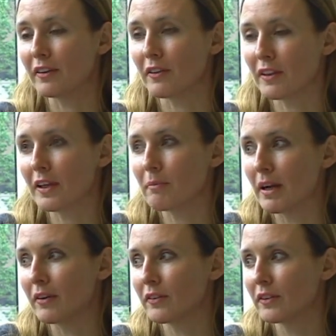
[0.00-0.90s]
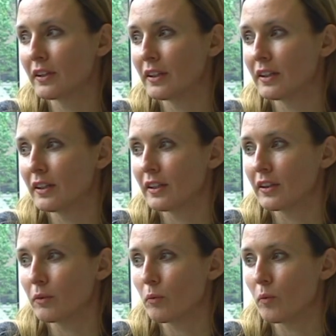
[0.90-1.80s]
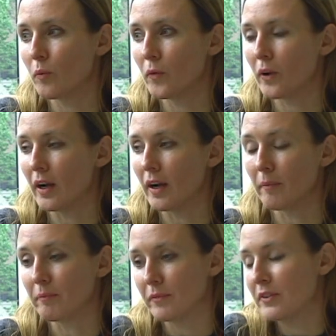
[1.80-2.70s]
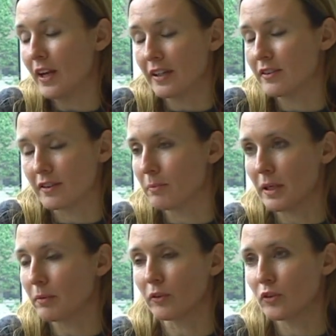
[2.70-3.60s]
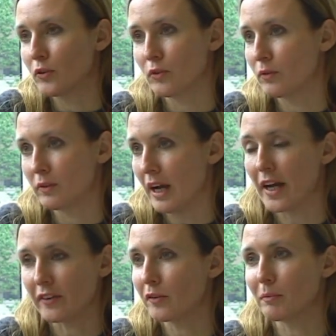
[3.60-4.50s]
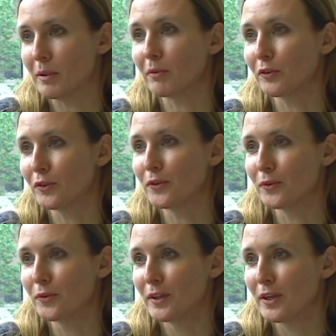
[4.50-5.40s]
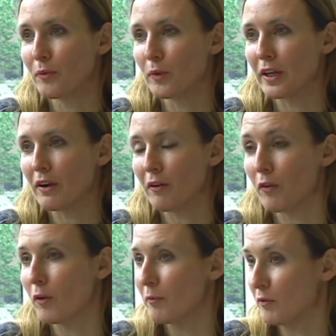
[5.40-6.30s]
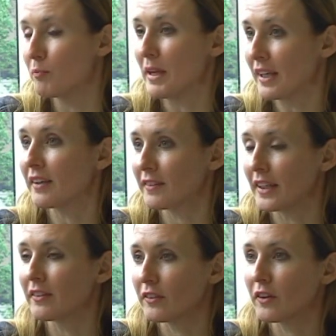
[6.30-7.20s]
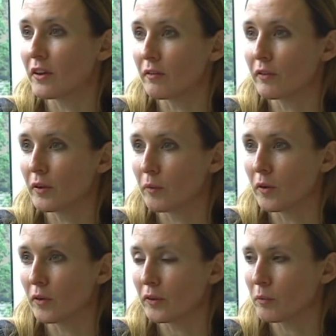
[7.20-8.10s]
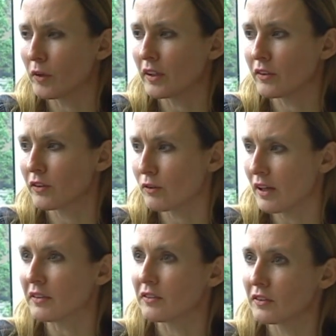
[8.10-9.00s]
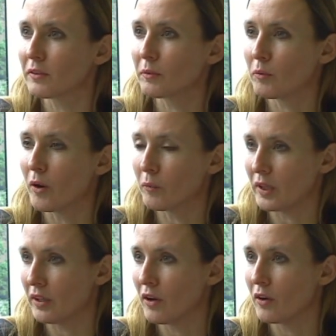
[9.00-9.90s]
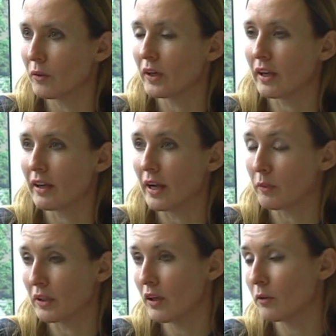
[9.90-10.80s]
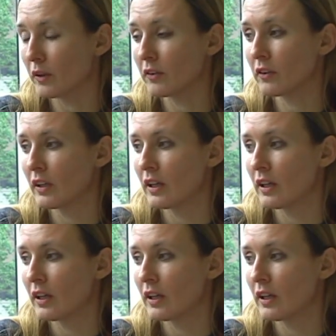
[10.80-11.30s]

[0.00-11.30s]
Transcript: The thing about the um, scientists are people too, artists are people too. We are all making sense of the world and wanting to trust what we know and how we know it.